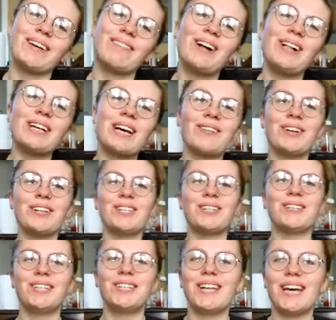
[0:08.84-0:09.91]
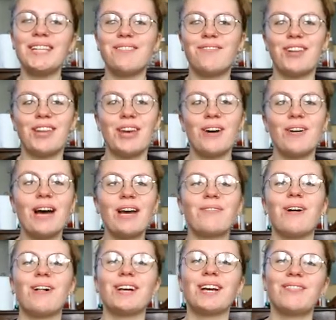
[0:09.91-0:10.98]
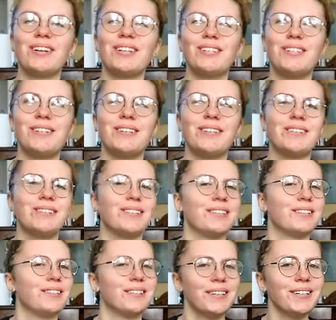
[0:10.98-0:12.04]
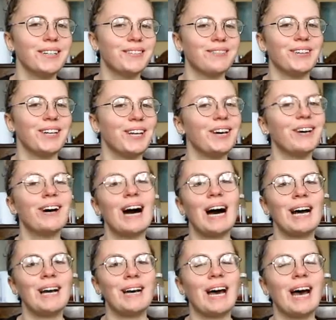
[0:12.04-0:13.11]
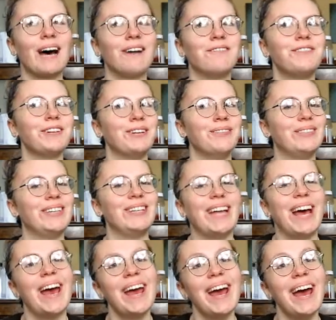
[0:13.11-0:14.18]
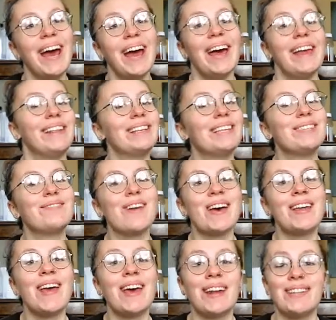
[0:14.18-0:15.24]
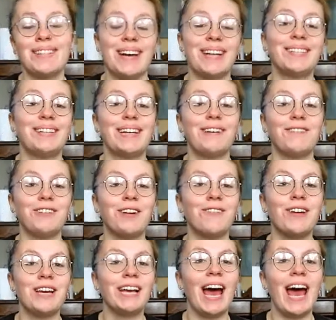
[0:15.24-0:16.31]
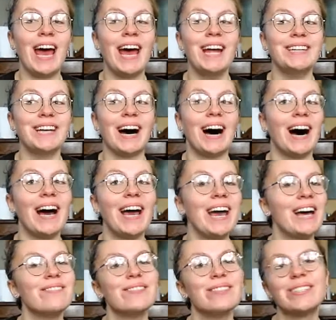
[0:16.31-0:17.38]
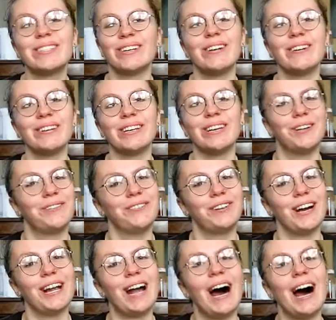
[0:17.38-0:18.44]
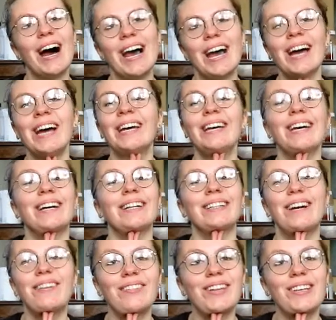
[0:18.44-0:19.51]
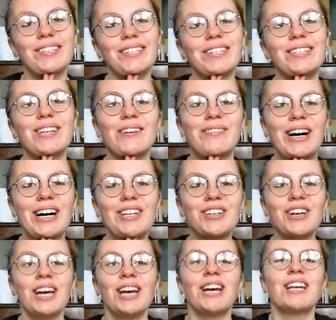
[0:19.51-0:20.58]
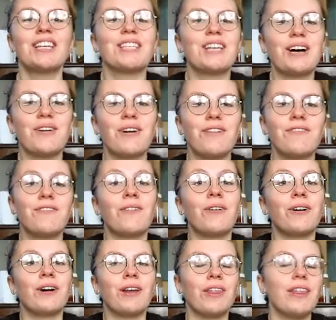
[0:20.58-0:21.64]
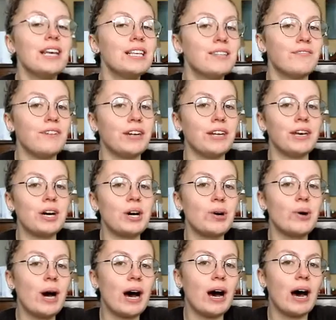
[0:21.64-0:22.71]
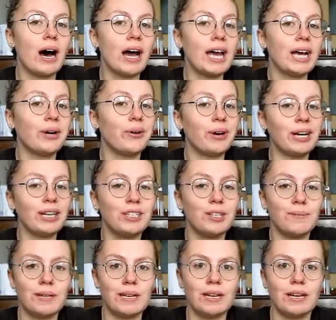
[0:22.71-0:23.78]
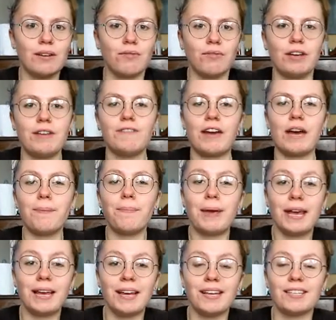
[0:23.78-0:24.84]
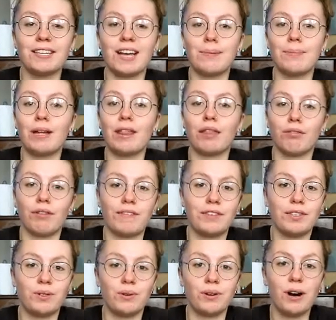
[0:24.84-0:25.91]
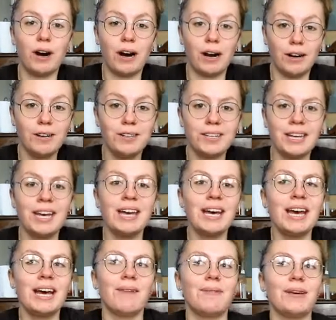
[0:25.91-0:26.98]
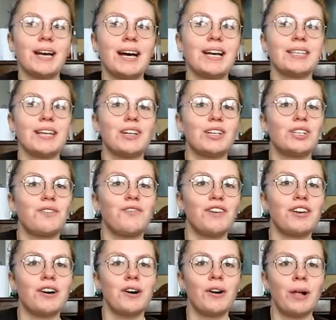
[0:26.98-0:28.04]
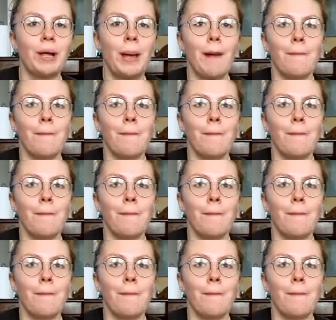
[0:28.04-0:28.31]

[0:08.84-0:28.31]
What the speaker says: Welcome to today's video, and welcome to the third video I have filmed today. This has been an intense day of filming and I am so here for it. I love this so much. So for this video, I am going to be revamping some thrift store art because I just feel